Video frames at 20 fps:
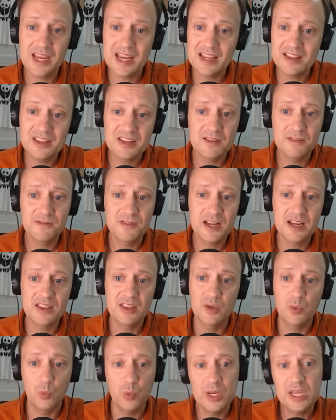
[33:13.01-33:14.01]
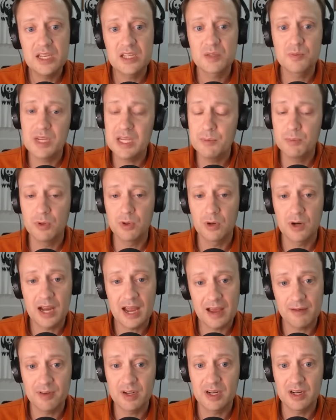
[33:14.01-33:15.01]
and the effect that we as people are
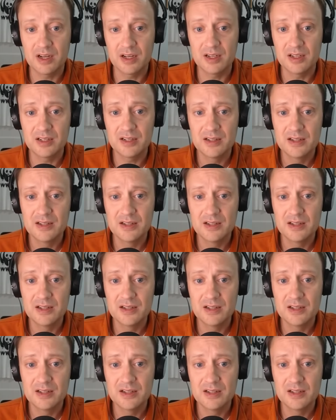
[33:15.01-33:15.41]
having on it.